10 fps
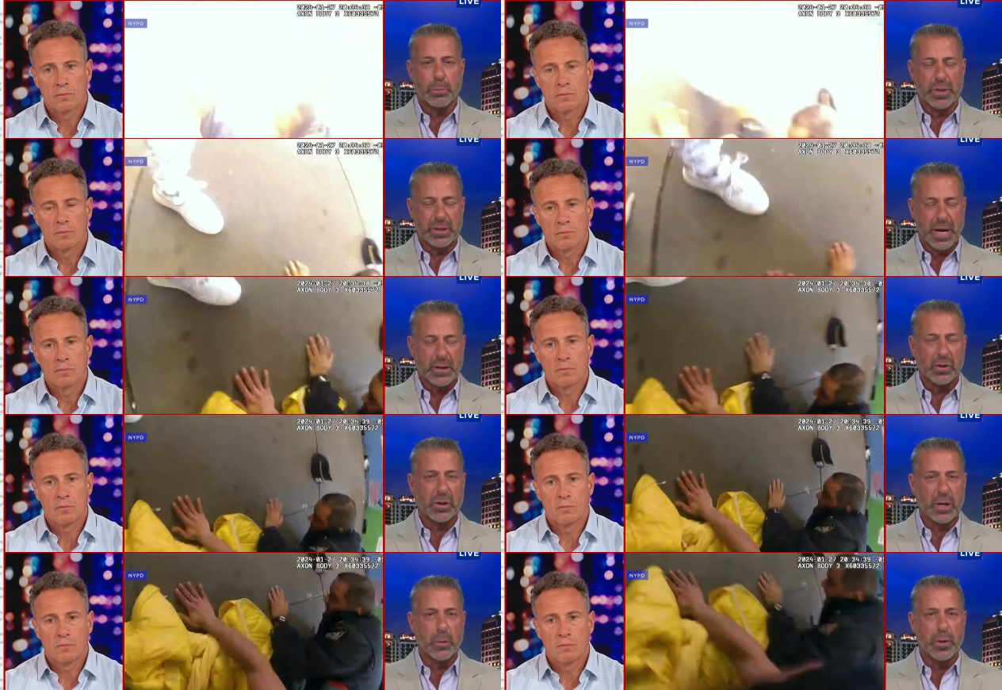
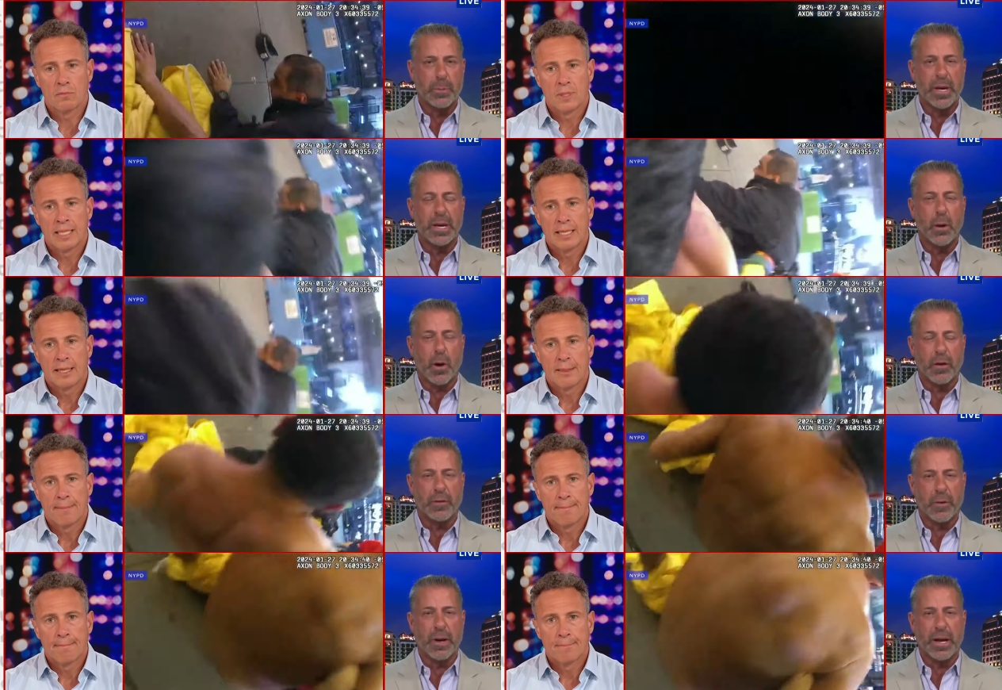Speaker 1: potentially hmm. would
Speaker 2: be
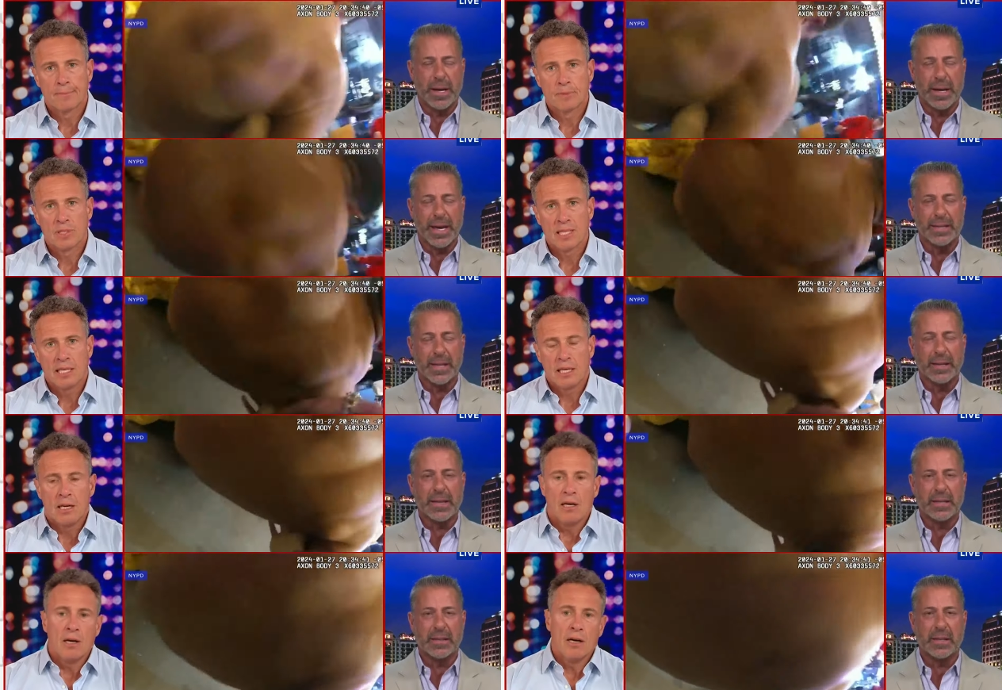offered in a case
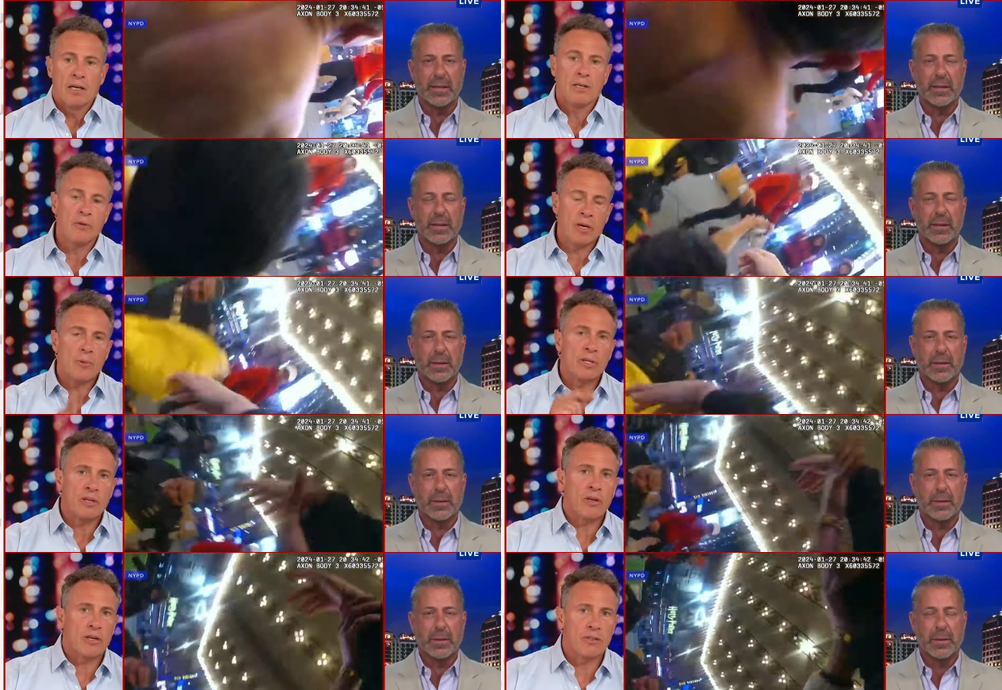like this. You know what I want
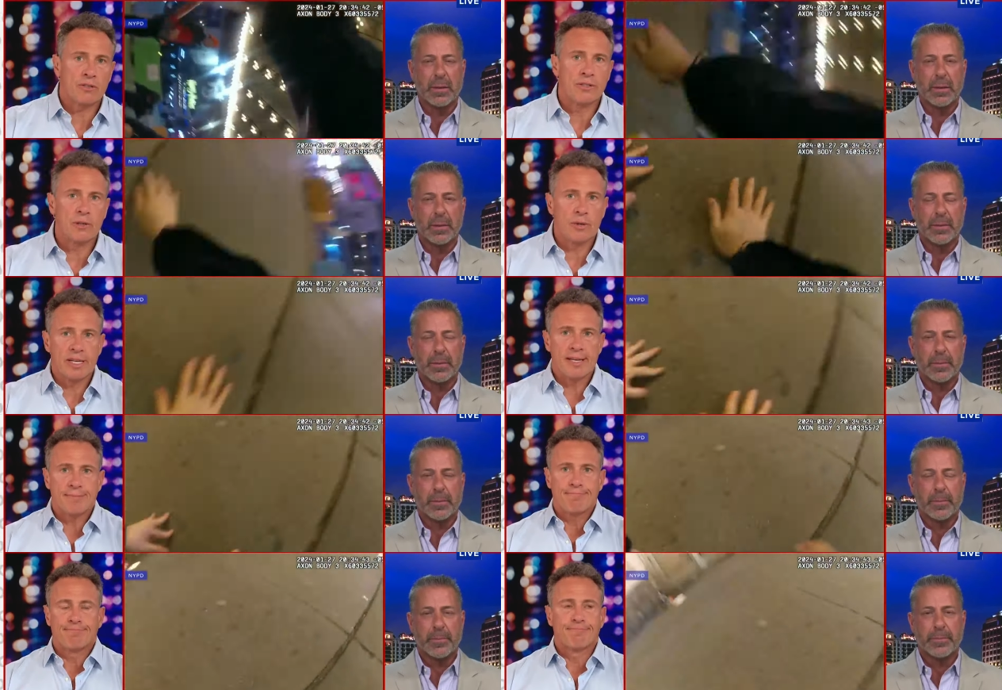the audience to know right
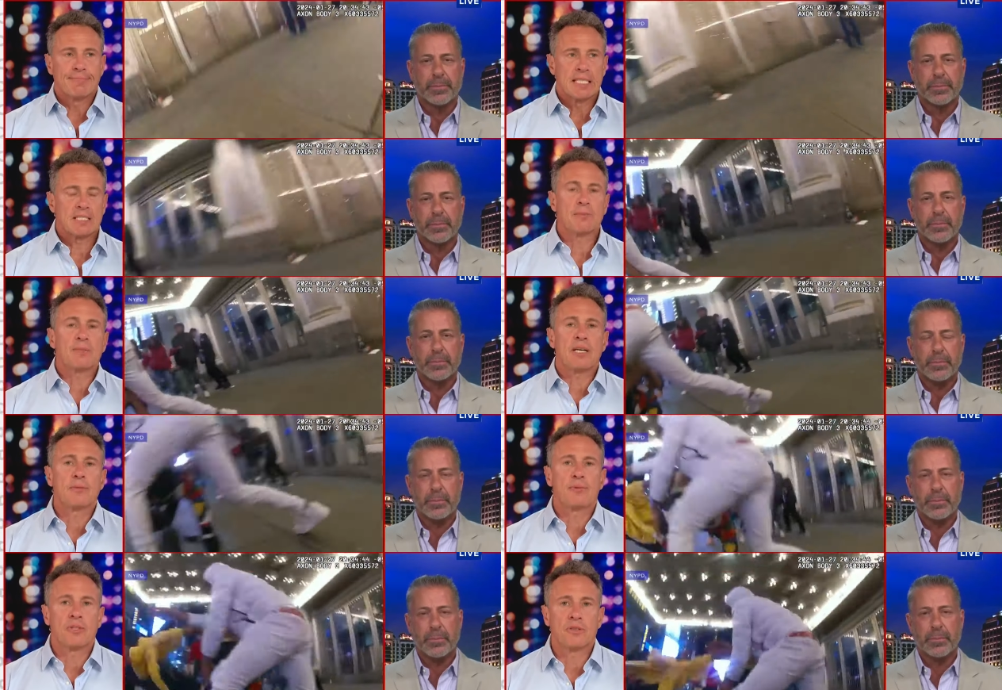now?
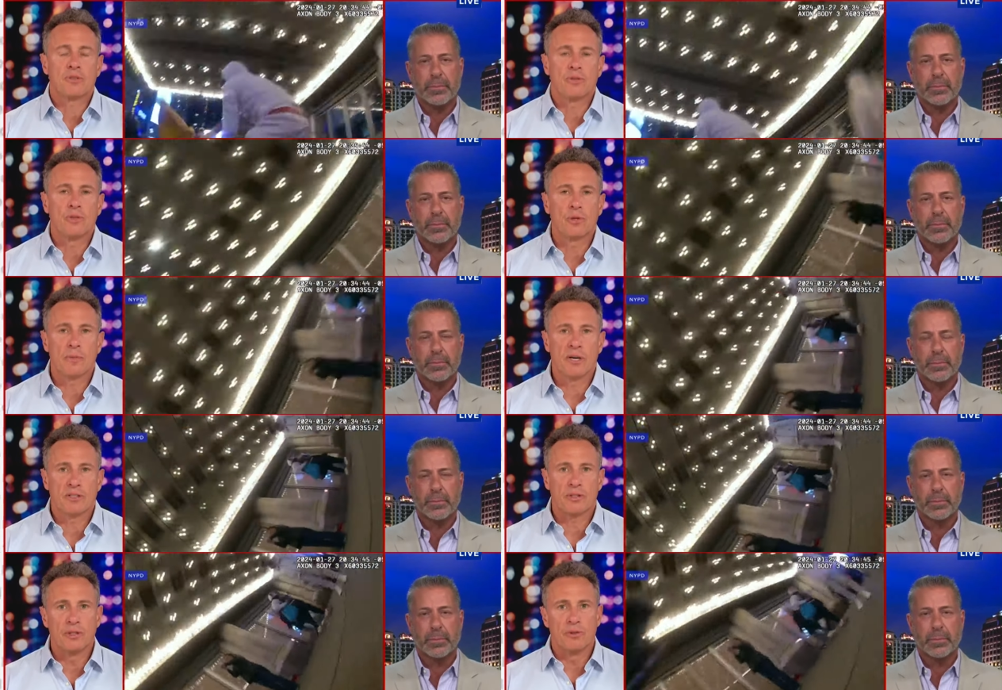Sometimes when you come
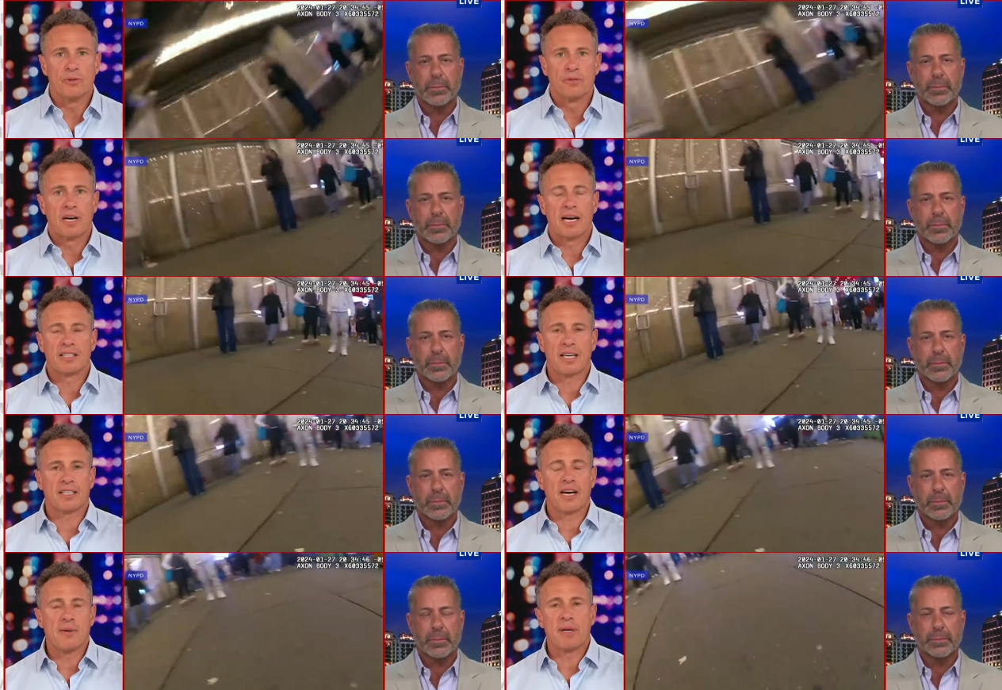on, Stu, I'll
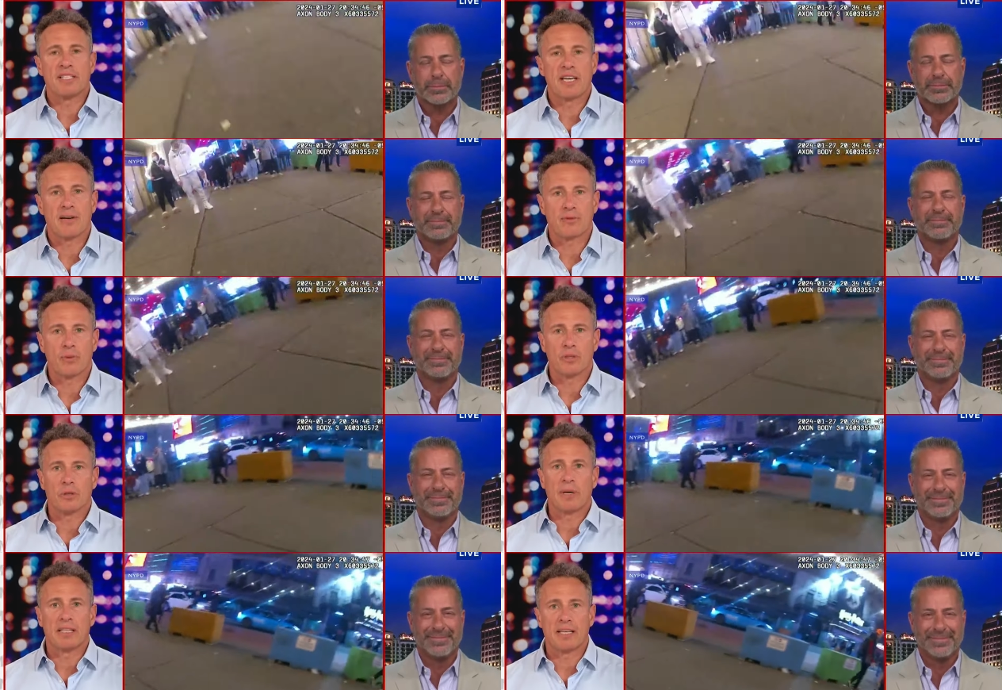get comments afterwards
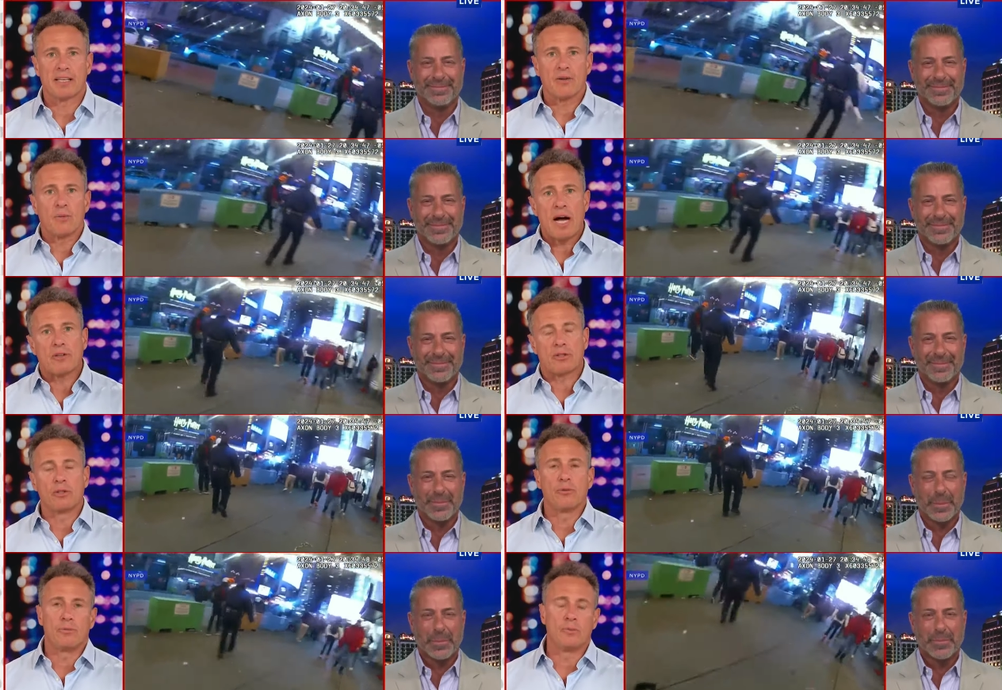about like, you know, wow,
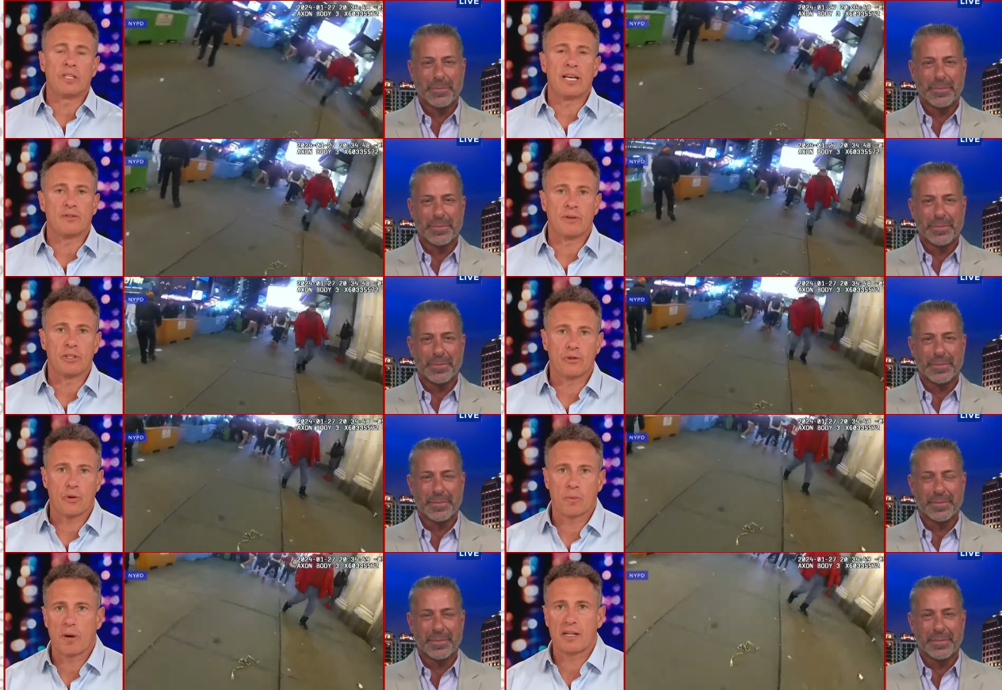Stu really has very
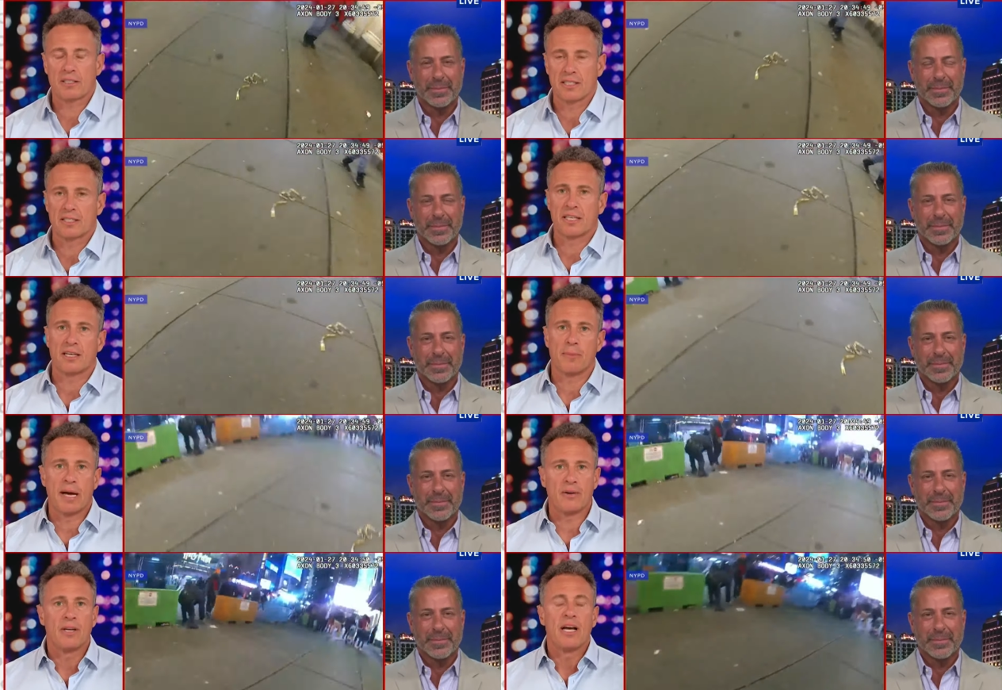strong politics that come out